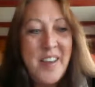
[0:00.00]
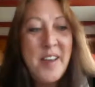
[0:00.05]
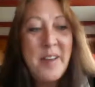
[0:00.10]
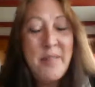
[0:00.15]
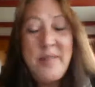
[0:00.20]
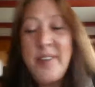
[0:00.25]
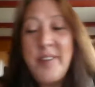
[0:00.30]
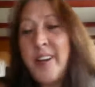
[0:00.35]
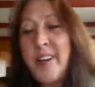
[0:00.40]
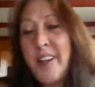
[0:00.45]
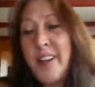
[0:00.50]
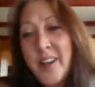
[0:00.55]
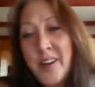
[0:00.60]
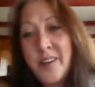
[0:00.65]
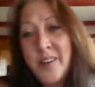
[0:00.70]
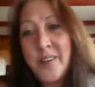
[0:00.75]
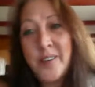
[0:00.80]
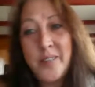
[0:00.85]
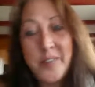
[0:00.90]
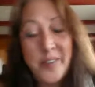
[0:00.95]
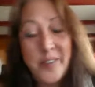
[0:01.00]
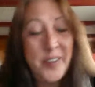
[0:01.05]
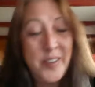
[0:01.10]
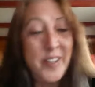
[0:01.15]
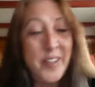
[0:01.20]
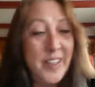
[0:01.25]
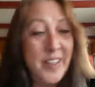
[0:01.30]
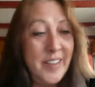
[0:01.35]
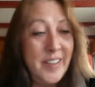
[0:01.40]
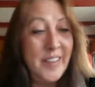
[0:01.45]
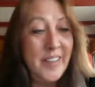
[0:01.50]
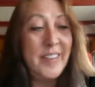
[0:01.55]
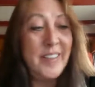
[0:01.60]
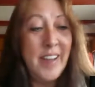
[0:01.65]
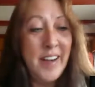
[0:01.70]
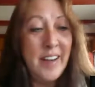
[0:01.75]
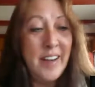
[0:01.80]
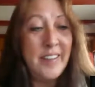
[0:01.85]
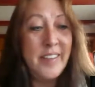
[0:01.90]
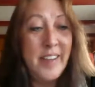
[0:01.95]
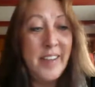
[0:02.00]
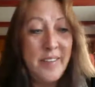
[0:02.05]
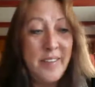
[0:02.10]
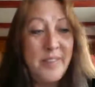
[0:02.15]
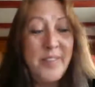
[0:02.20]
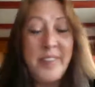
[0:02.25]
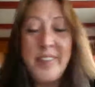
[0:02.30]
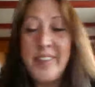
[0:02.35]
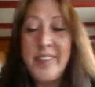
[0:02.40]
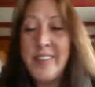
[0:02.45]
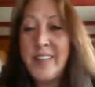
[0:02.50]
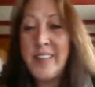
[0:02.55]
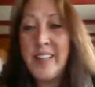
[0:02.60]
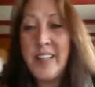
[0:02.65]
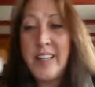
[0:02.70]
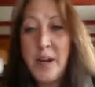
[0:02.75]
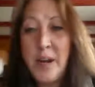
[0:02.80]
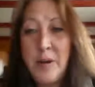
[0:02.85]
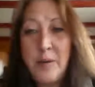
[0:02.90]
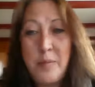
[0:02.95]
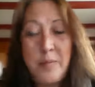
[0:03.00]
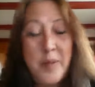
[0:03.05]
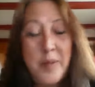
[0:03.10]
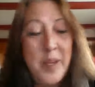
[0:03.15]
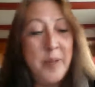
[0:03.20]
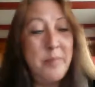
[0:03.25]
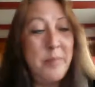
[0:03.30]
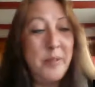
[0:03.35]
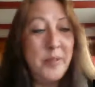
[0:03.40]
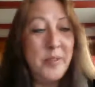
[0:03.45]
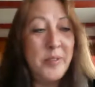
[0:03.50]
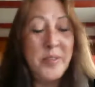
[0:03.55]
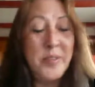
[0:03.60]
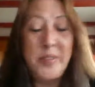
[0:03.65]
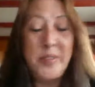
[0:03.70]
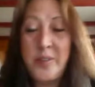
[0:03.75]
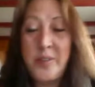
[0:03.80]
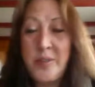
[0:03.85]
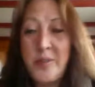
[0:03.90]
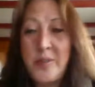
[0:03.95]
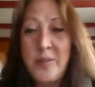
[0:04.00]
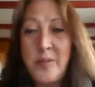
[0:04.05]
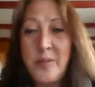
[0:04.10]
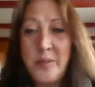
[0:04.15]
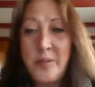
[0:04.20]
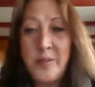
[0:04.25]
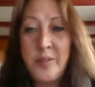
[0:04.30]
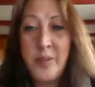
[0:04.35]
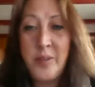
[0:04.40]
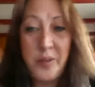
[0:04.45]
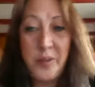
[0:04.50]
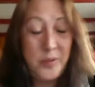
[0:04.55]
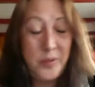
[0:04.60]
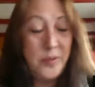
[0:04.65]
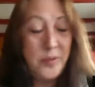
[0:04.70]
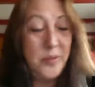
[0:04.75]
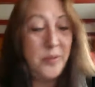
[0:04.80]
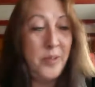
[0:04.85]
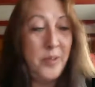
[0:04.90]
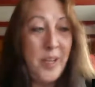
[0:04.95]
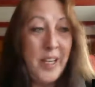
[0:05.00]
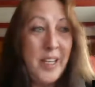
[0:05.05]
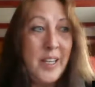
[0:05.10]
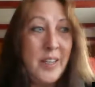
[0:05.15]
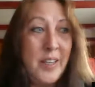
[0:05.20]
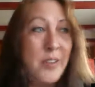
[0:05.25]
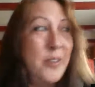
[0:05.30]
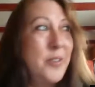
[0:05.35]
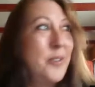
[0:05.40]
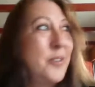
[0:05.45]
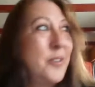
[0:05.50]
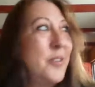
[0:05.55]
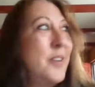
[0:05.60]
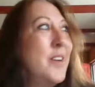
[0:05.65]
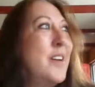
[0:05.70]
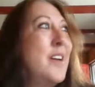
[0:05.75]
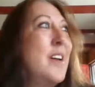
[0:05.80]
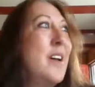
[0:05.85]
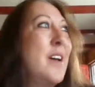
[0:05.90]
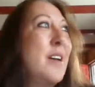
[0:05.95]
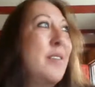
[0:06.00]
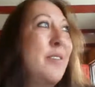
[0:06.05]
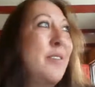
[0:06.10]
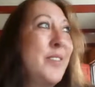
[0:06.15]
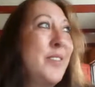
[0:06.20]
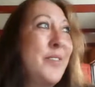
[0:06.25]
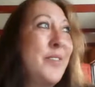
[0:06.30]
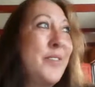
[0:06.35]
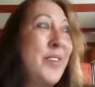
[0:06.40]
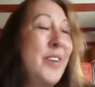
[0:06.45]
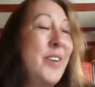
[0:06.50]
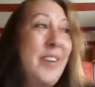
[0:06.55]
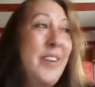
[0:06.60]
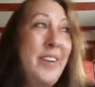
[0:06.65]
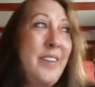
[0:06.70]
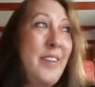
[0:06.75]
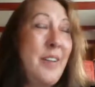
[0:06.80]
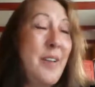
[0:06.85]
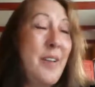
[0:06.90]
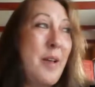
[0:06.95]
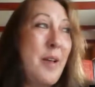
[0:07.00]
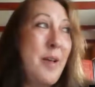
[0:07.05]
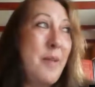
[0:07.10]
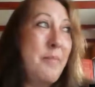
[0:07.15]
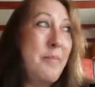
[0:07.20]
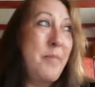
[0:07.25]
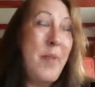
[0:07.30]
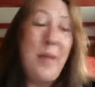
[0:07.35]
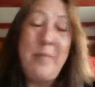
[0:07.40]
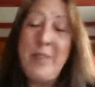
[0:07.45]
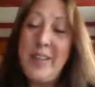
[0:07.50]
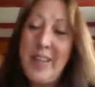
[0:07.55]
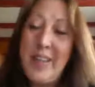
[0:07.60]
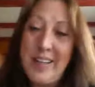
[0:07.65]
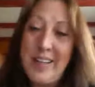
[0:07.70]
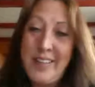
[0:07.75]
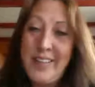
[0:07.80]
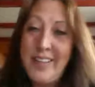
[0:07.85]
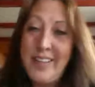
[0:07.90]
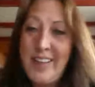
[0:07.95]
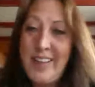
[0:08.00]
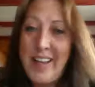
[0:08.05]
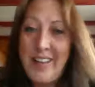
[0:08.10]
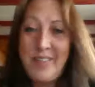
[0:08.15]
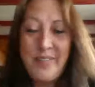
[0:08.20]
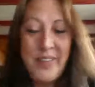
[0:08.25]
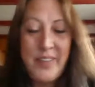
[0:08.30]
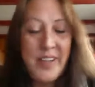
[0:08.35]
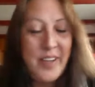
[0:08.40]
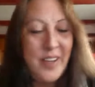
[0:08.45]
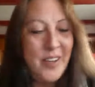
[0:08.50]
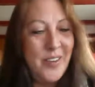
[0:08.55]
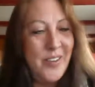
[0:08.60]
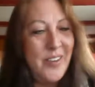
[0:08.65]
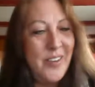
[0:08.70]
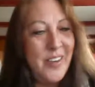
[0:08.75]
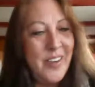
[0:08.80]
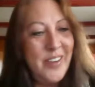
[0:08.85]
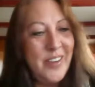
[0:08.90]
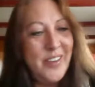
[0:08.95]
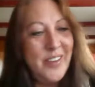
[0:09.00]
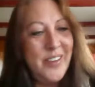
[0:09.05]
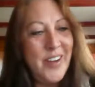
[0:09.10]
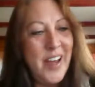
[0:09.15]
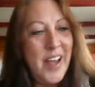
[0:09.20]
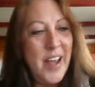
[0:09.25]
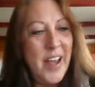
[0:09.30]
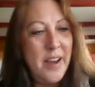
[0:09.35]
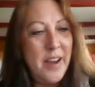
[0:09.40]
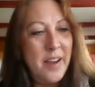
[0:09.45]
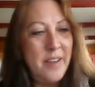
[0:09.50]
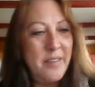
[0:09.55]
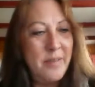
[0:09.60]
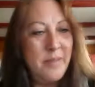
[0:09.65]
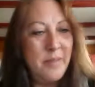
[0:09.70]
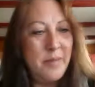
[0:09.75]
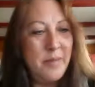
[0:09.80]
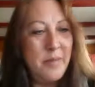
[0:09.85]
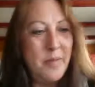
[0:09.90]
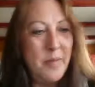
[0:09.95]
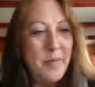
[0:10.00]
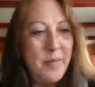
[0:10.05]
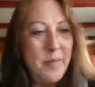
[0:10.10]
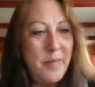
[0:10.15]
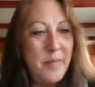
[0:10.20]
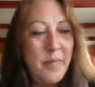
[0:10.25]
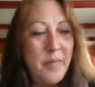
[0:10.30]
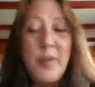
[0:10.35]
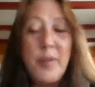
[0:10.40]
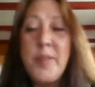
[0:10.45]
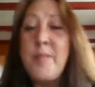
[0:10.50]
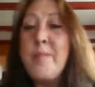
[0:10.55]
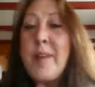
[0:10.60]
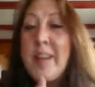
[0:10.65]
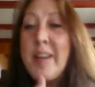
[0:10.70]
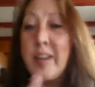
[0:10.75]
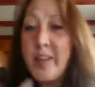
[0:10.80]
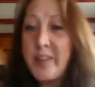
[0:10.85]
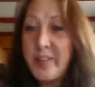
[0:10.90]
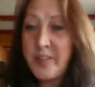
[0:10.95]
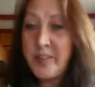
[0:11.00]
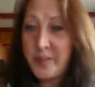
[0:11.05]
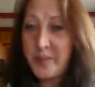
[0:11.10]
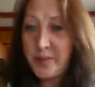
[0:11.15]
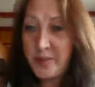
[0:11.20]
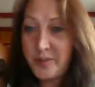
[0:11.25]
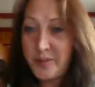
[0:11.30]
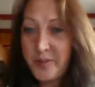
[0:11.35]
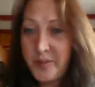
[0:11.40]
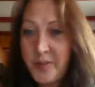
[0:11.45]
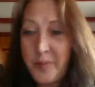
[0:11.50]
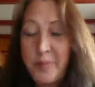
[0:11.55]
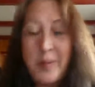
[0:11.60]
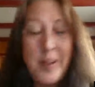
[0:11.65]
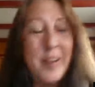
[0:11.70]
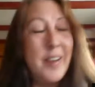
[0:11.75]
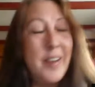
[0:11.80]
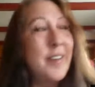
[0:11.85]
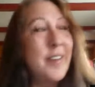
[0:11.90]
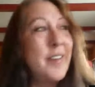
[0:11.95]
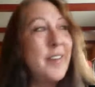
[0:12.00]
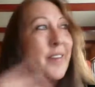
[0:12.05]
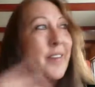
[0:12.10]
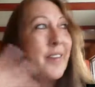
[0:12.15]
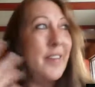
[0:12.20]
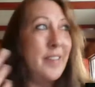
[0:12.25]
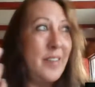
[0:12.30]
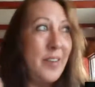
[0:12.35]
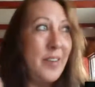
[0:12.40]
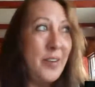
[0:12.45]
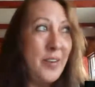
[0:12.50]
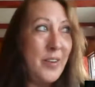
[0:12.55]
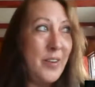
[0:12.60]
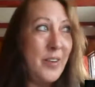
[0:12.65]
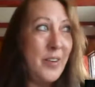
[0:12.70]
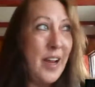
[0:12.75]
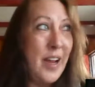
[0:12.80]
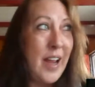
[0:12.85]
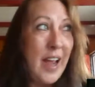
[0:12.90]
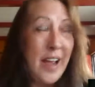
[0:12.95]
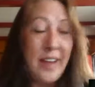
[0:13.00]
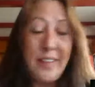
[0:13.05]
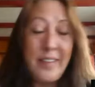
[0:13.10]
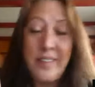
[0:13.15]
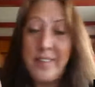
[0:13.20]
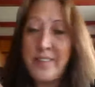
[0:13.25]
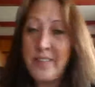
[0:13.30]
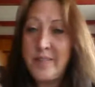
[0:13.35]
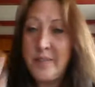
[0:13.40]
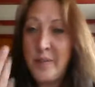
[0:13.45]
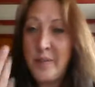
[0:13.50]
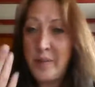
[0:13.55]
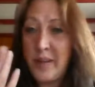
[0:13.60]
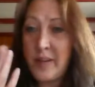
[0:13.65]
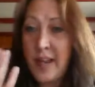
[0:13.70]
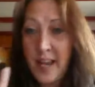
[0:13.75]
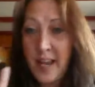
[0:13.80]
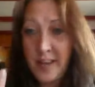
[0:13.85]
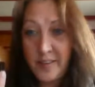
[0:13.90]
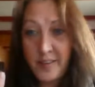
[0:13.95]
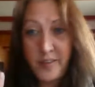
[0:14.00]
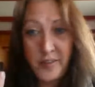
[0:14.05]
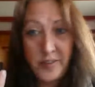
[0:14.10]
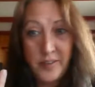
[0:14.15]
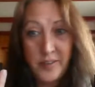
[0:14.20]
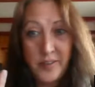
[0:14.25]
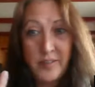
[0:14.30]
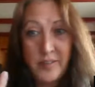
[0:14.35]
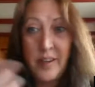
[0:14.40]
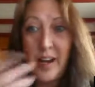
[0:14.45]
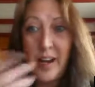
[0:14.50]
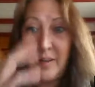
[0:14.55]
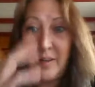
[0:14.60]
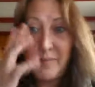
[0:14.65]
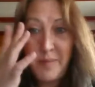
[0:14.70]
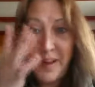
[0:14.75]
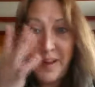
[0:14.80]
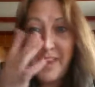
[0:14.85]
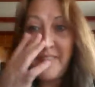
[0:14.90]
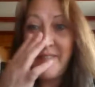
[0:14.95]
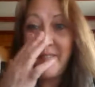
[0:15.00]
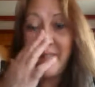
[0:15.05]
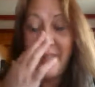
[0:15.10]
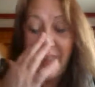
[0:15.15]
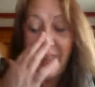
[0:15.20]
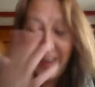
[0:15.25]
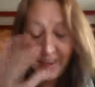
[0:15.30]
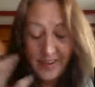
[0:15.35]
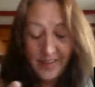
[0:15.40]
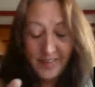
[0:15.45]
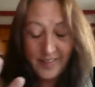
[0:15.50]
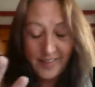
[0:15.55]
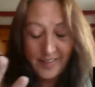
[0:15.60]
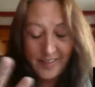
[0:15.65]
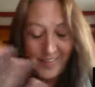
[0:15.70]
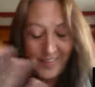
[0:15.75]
Videos are things that definitely help people to know you, like you. It was funny. I mean, I did that video the other day with my good news because, I had cancer on my face.